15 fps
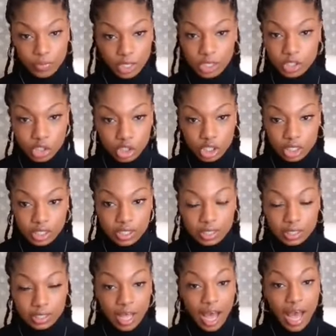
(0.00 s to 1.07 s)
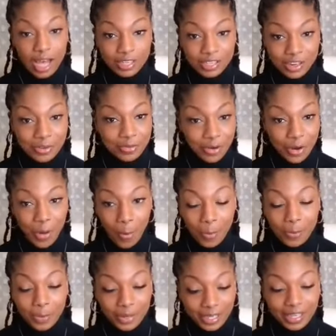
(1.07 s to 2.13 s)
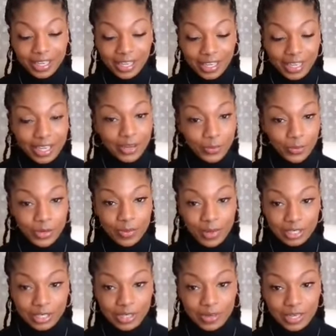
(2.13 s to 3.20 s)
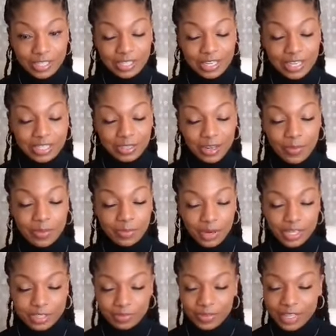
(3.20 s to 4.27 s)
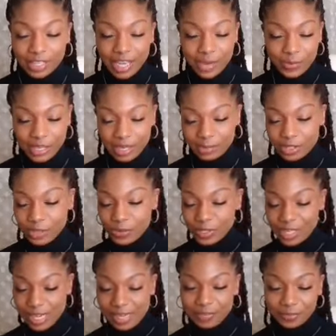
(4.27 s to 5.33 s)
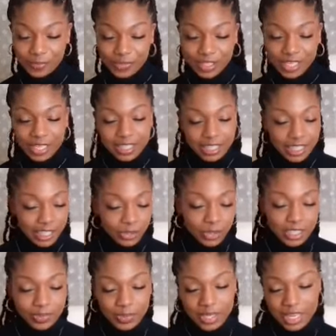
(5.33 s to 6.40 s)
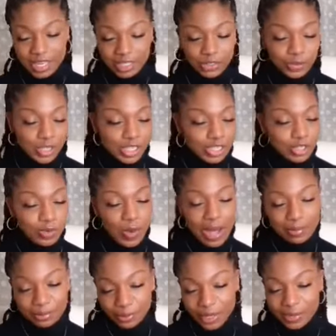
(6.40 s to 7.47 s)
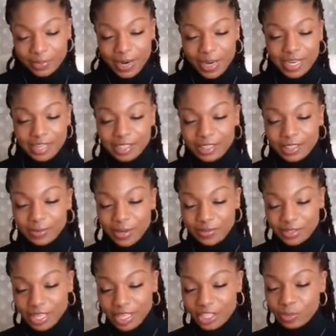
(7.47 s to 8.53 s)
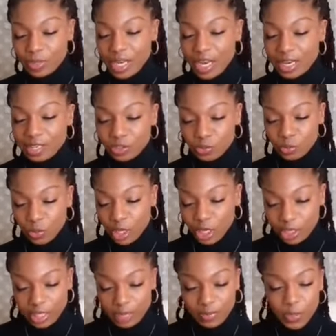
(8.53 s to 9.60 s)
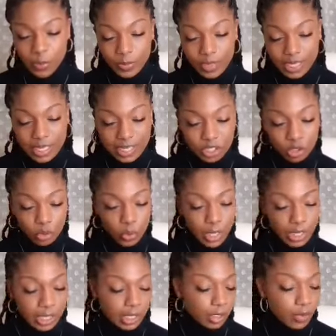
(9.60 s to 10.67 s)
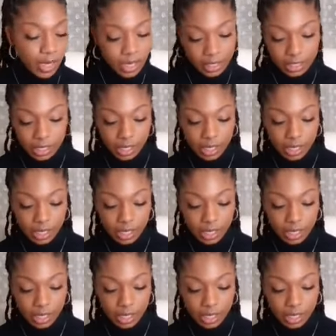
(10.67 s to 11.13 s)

it's just, I don't know. But we're about to go there today. So let me pray. So Father God, we come to you today. Decrease me, increase you. I pray right now that the revelation behind this word, that people begin to hear it